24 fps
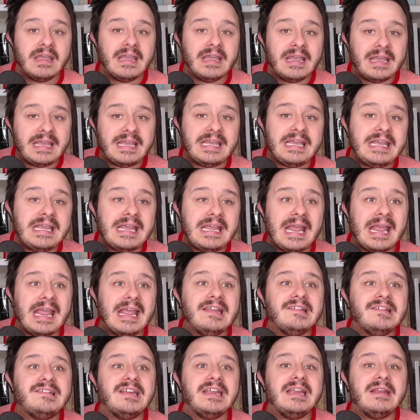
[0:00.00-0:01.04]
He
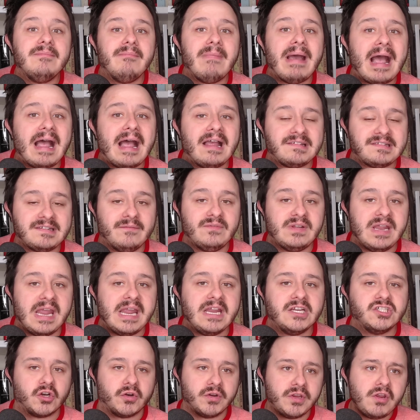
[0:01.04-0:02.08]
is in massive
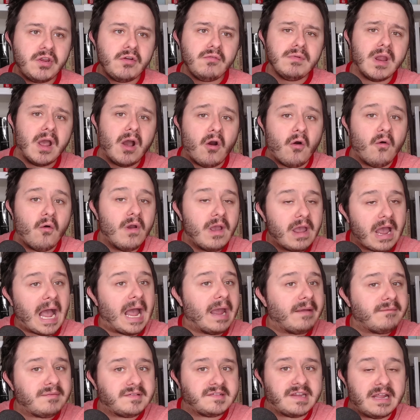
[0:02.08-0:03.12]
danger. You know,
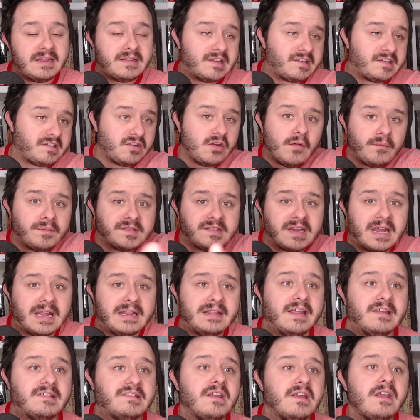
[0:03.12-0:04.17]
I've said this, you've said
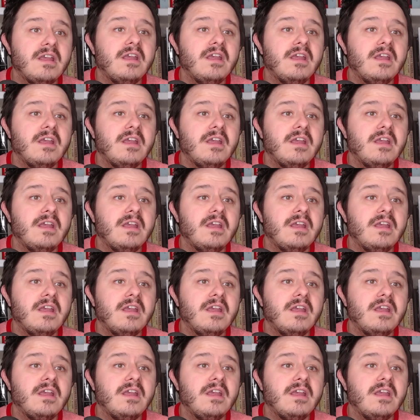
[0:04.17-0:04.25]
this.